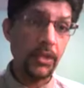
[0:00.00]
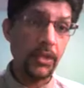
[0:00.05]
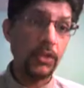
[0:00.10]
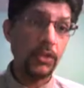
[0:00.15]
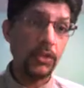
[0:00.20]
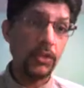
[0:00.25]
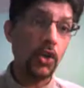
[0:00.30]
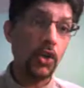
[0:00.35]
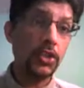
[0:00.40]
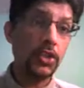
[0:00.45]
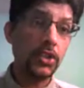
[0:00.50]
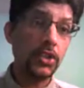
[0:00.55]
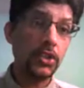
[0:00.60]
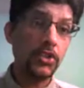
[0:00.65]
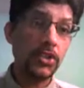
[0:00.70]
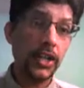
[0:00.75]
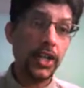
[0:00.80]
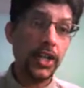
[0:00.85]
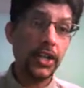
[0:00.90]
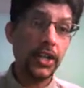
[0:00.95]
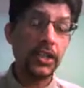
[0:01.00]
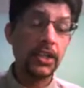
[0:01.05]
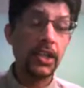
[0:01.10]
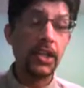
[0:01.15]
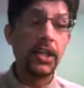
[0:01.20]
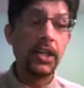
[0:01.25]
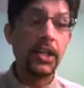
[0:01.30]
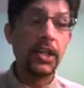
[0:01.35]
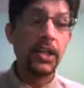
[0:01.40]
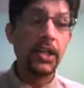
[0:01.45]
sorry state
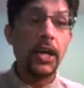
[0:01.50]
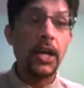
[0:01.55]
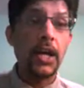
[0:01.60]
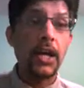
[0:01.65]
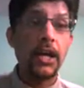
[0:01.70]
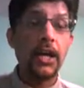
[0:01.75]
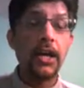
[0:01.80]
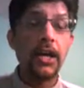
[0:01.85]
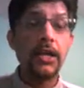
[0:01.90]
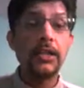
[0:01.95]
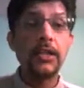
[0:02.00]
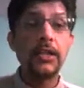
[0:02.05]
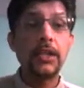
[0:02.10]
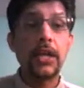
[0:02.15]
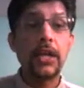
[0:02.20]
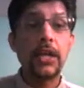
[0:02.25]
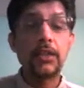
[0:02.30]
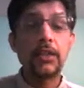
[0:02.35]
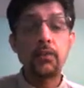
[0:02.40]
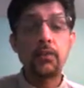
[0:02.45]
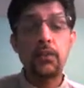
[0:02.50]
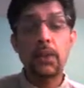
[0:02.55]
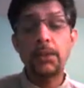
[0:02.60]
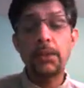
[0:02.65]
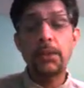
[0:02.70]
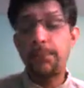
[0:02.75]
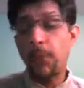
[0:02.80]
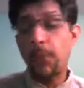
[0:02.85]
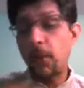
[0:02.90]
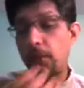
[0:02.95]
at one
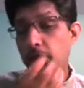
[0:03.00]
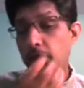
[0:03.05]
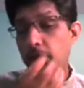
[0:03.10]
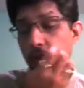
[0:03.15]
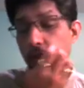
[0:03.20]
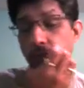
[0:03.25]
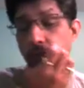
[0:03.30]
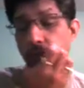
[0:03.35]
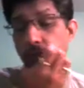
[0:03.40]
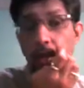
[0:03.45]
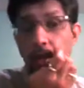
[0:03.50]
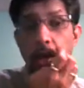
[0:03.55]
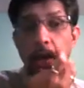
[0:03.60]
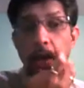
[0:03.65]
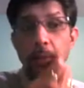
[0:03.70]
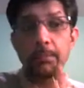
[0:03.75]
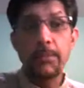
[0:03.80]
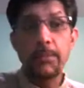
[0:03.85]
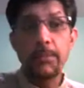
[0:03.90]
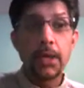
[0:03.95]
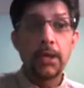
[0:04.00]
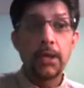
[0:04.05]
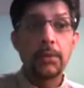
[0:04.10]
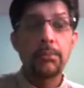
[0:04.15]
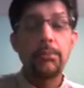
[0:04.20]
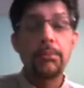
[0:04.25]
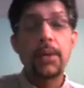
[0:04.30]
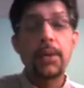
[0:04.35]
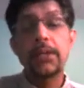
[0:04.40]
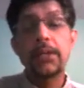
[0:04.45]
point of time,
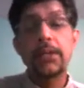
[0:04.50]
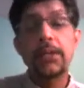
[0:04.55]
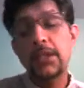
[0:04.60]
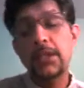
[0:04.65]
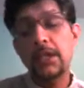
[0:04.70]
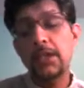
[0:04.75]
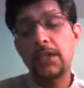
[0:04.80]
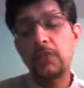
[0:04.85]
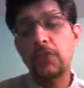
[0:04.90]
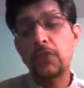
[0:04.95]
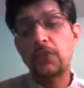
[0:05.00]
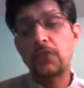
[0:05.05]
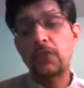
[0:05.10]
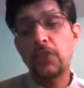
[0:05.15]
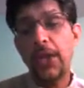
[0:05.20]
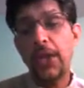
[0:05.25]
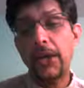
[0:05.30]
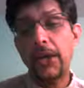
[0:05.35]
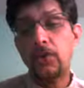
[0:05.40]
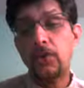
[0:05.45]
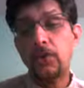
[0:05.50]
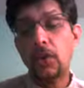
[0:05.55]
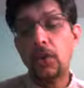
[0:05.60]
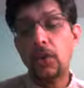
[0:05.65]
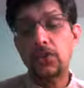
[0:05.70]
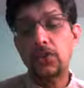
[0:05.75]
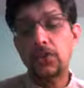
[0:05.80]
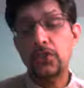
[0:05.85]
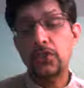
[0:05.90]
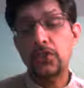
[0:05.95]
but it was
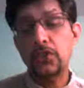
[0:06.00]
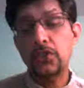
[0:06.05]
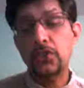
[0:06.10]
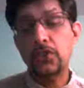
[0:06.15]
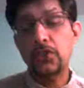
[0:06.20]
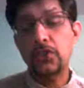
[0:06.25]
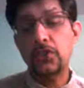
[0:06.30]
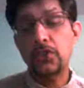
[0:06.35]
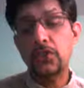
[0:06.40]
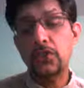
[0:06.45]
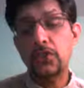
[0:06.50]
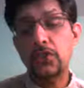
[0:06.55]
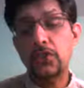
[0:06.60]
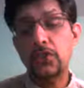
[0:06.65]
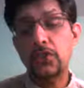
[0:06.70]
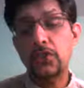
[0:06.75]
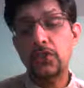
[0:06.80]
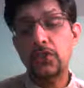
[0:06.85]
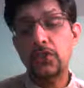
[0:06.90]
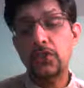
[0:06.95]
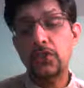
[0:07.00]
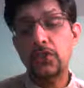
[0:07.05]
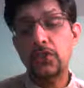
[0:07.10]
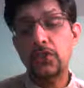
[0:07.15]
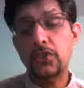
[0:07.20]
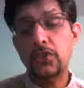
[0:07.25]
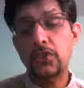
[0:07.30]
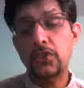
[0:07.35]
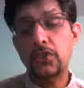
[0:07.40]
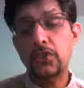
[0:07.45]
Roston Chase who,
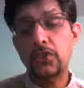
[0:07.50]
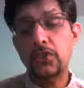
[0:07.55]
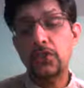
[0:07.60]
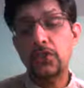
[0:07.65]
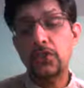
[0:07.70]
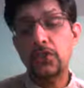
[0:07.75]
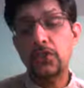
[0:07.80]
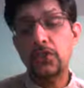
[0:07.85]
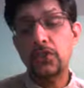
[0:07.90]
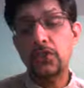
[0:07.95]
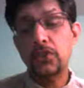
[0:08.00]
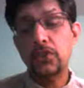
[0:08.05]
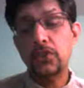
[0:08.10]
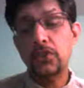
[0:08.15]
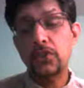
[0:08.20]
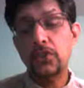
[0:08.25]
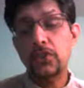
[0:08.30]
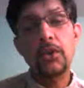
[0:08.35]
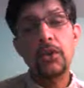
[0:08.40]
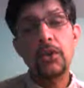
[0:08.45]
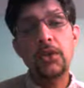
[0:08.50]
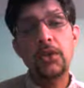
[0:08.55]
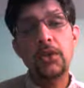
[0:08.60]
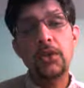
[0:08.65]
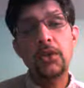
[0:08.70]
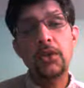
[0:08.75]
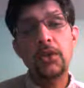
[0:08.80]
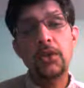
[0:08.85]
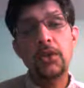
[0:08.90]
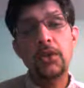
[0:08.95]
along in the company
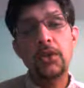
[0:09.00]
of